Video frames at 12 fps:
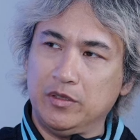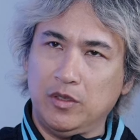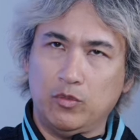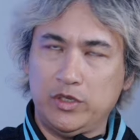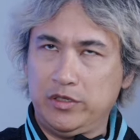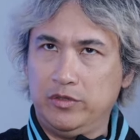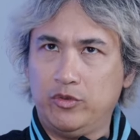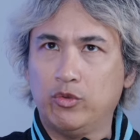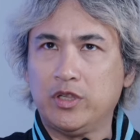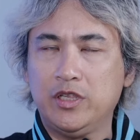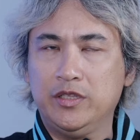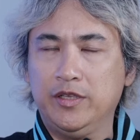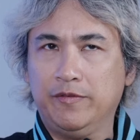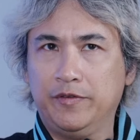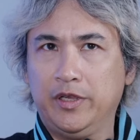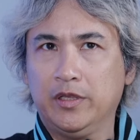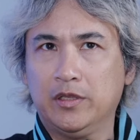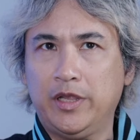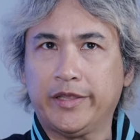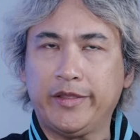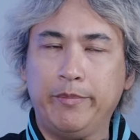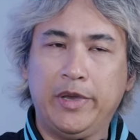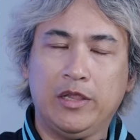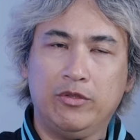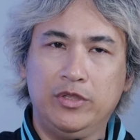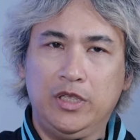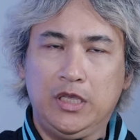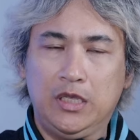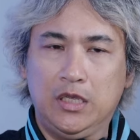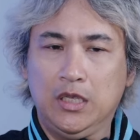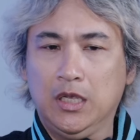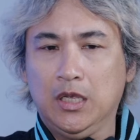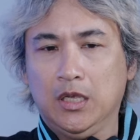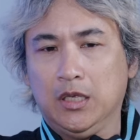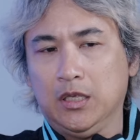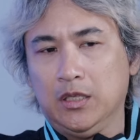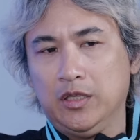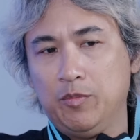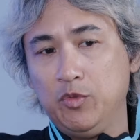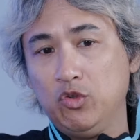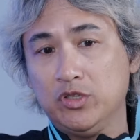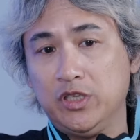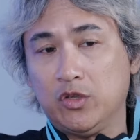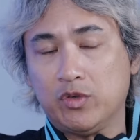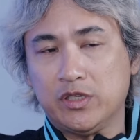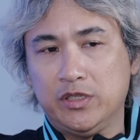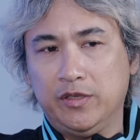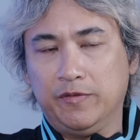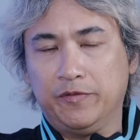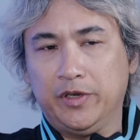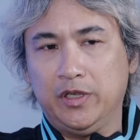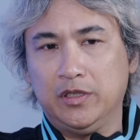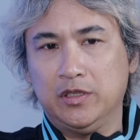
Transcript: It was totally different. Like the melody, the music was different.